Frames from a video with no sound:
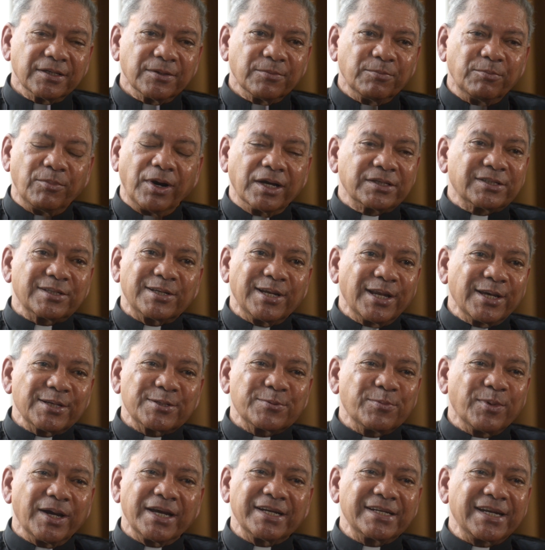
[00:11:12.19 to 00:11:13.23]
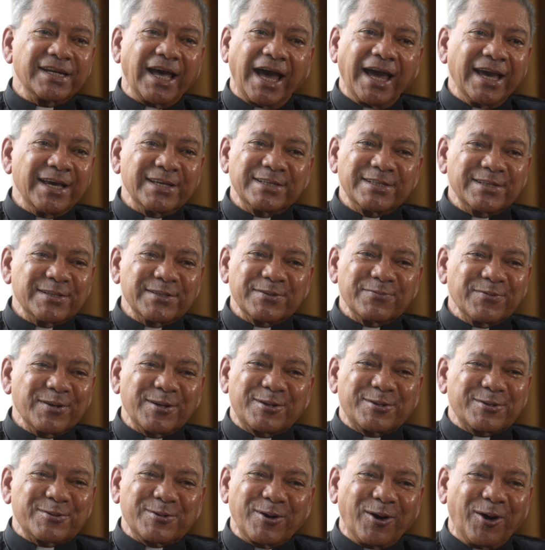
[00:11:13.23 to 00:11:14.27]
much less my diocese will
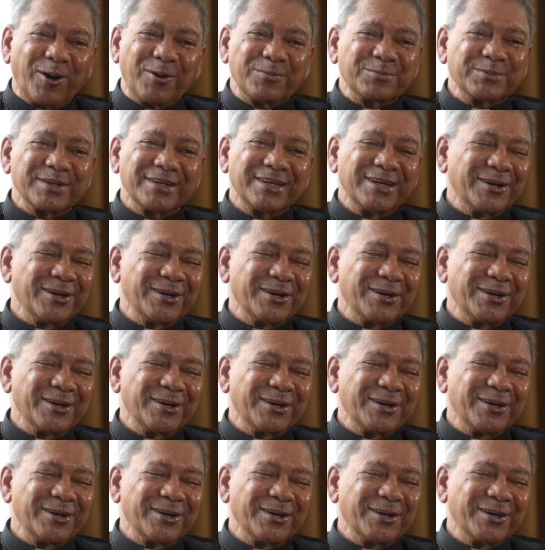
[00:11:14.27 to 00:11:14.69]
stop